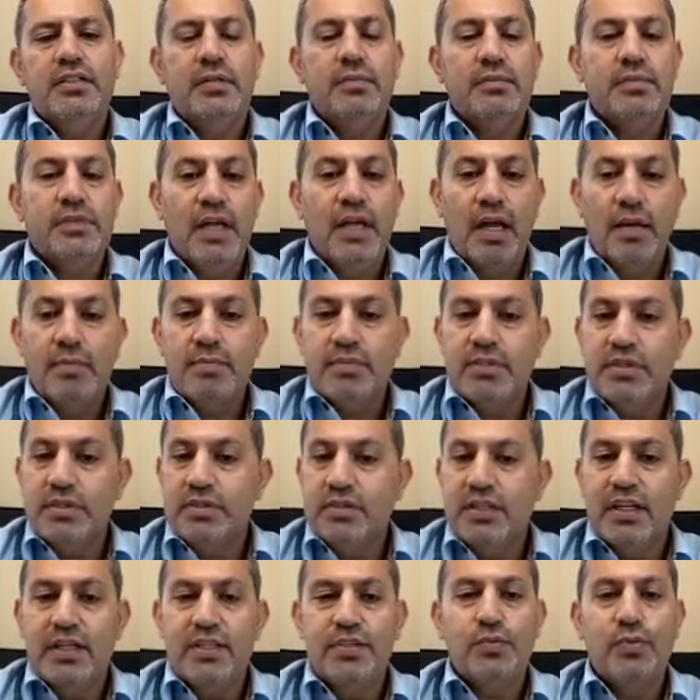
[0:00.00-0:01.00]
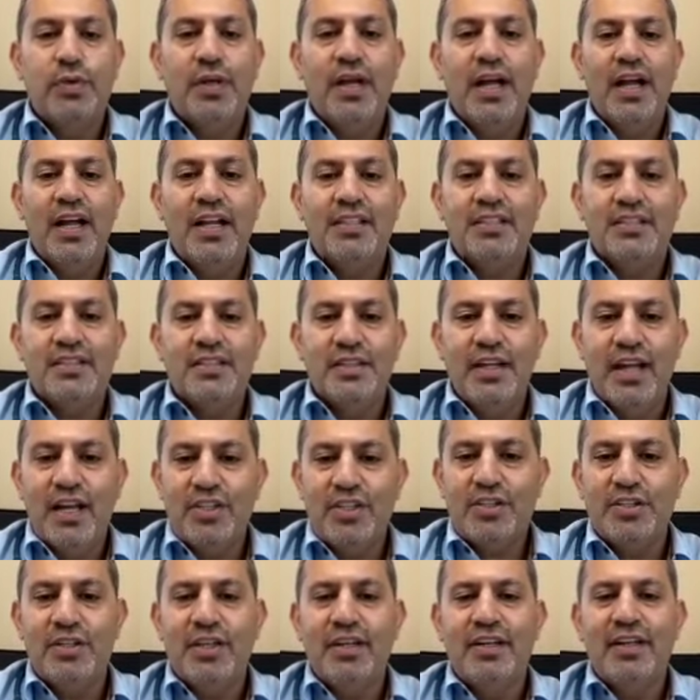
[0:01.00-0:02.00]
sometimes we ask
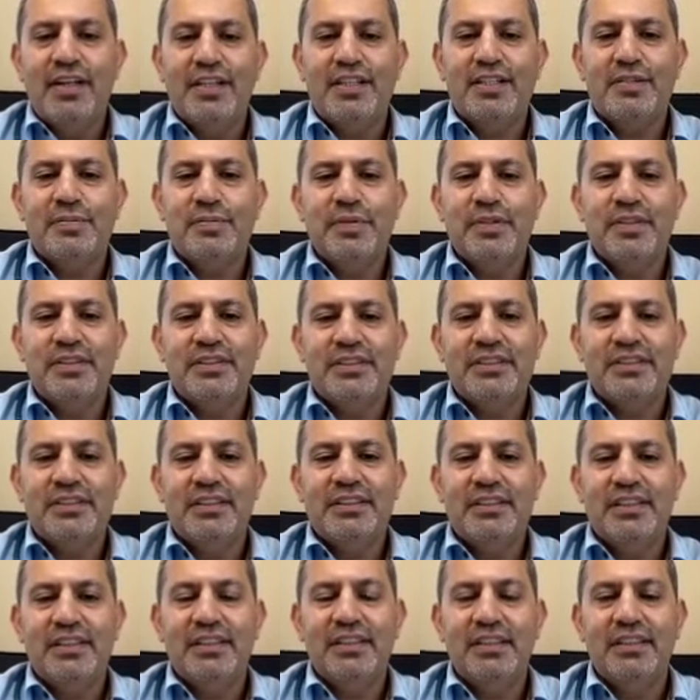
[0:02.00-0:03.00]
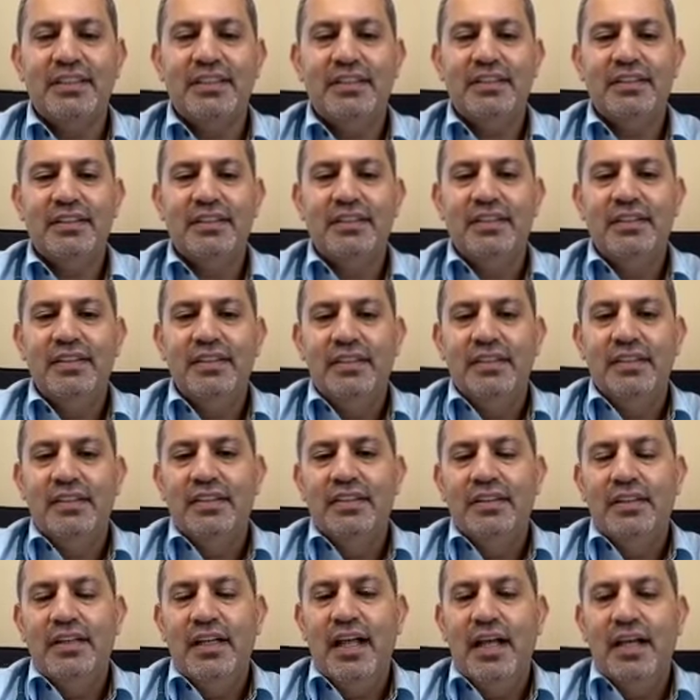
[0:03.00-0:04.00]
national experts.
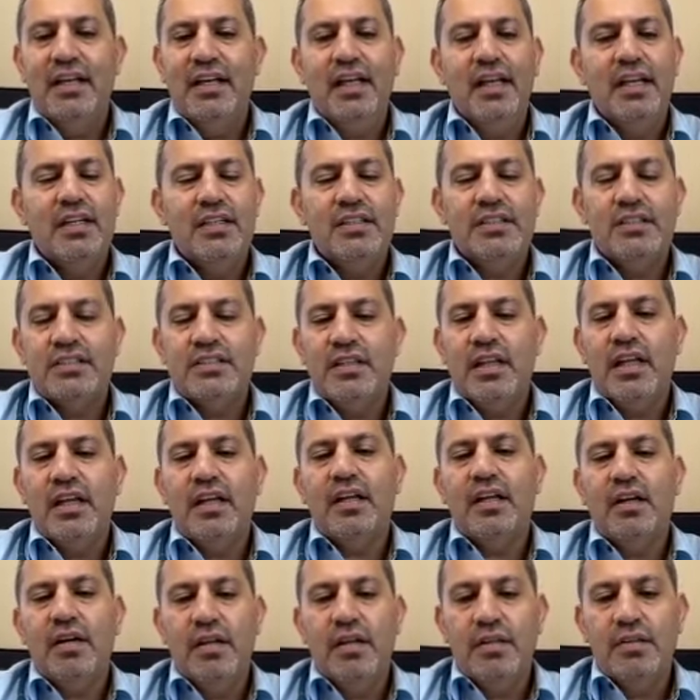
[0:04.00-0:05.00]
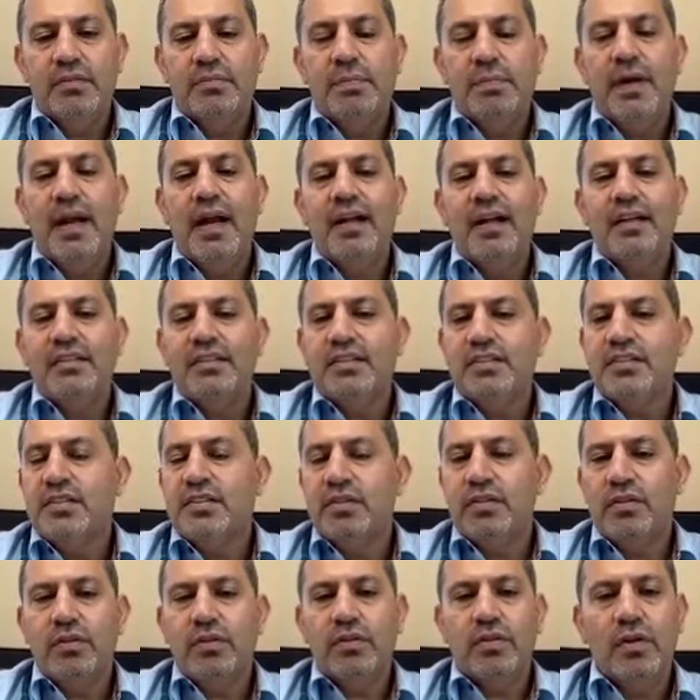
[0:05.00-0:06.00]
Again, it's like practicing
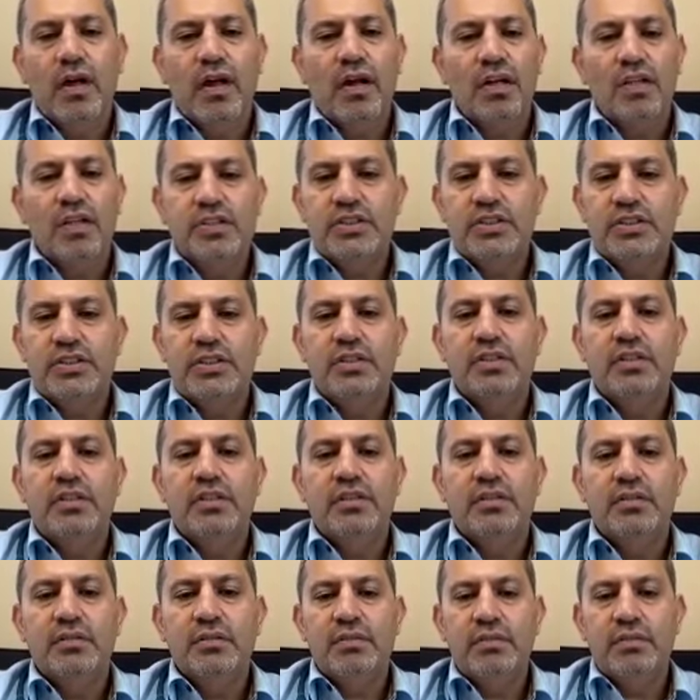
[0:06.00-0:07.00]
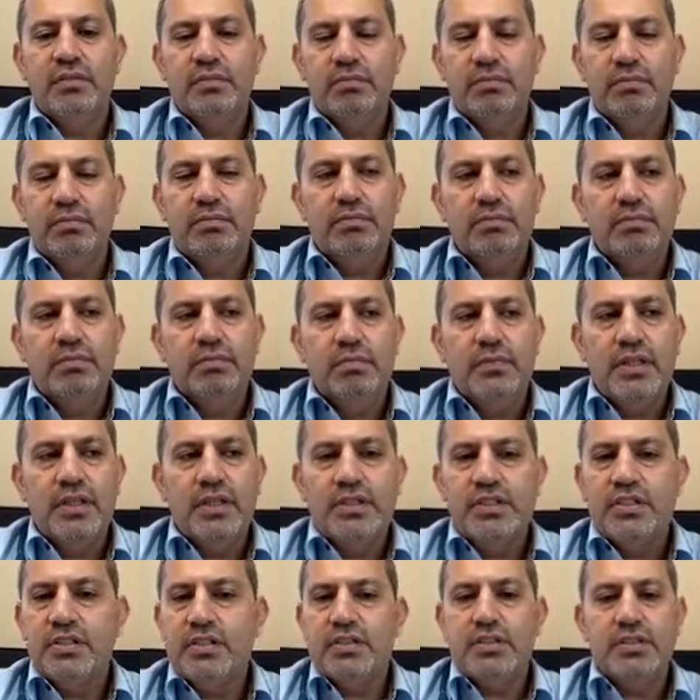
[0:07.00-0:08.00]
oncology and
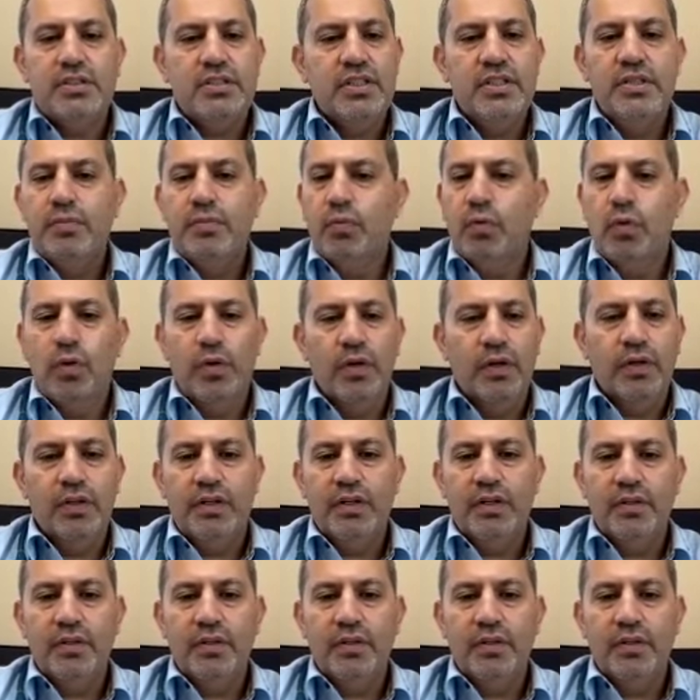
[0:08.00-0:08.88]
is teamwork.